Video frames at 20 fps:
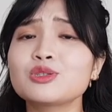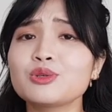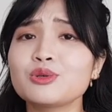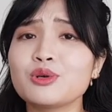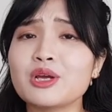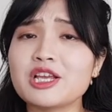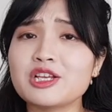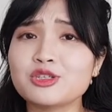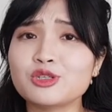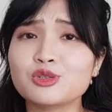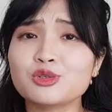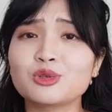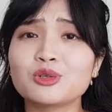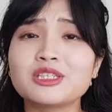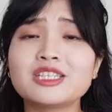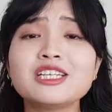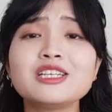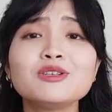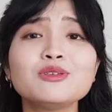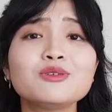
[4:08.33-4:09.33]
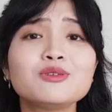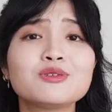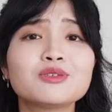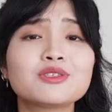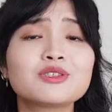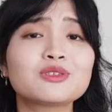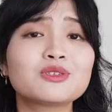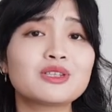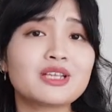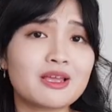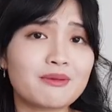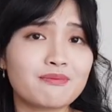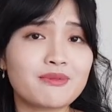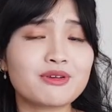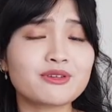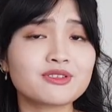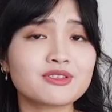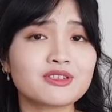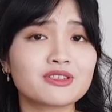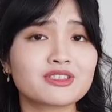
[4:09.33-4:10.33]
to introduce to the
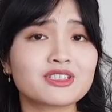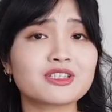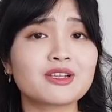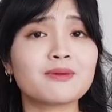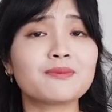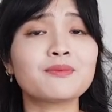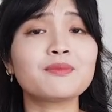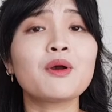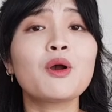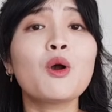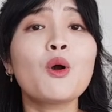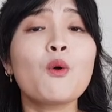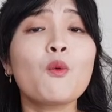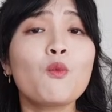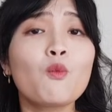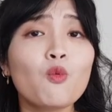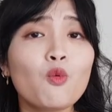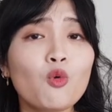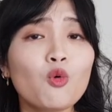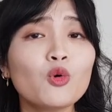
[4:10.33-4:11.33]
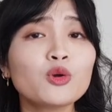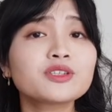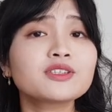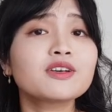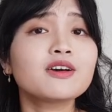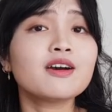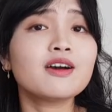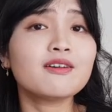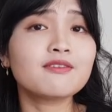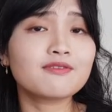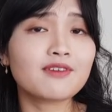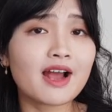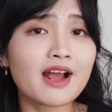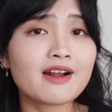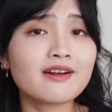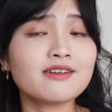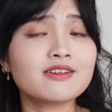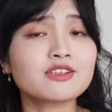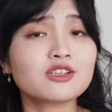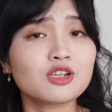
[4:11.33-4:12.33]
immune system what a
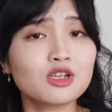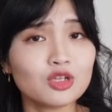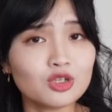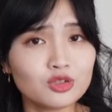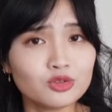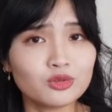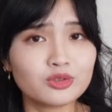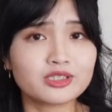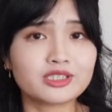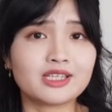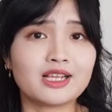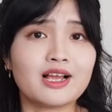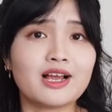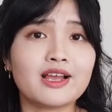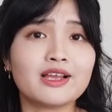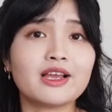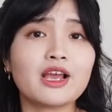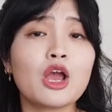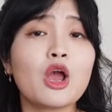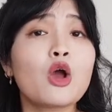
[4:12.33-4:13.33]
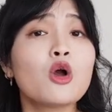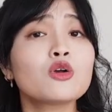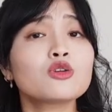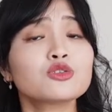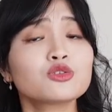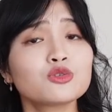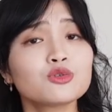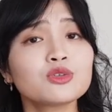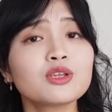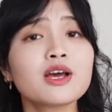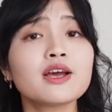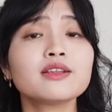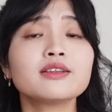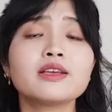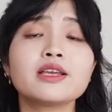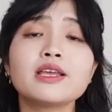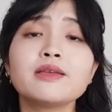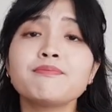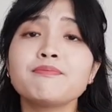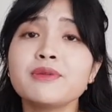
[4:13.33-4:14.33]
virus looks like so that
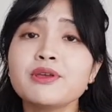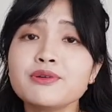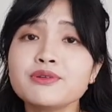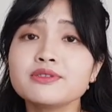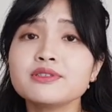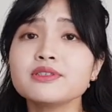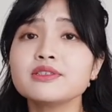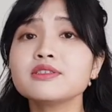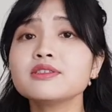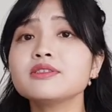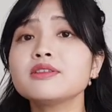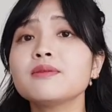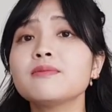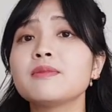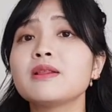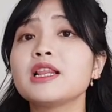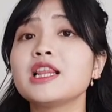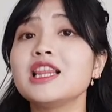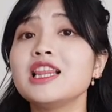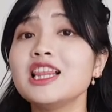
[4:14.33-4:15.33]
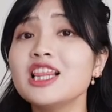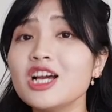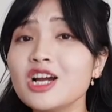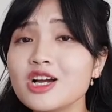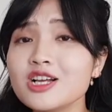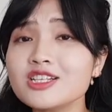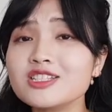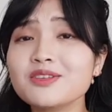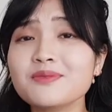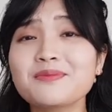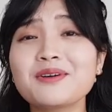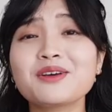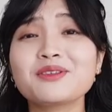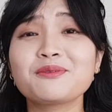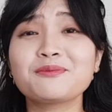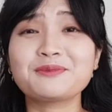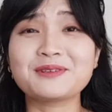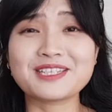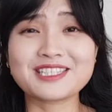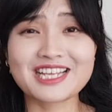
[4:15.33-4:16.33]
the immune system learns about the
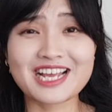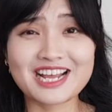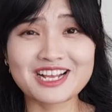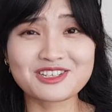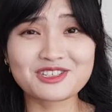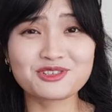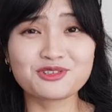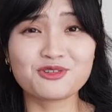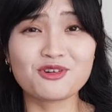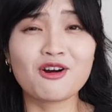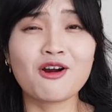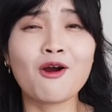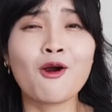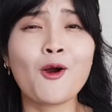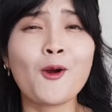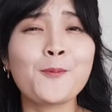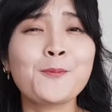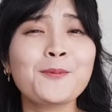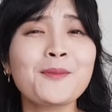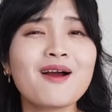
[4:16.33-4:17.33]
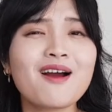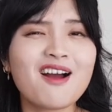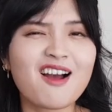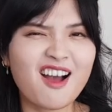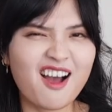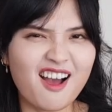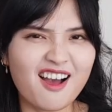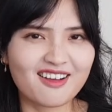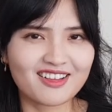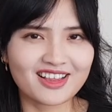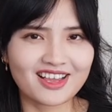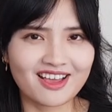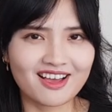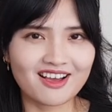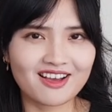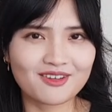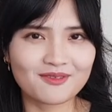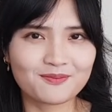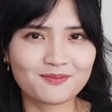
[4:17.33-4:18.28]
potential harm earlier.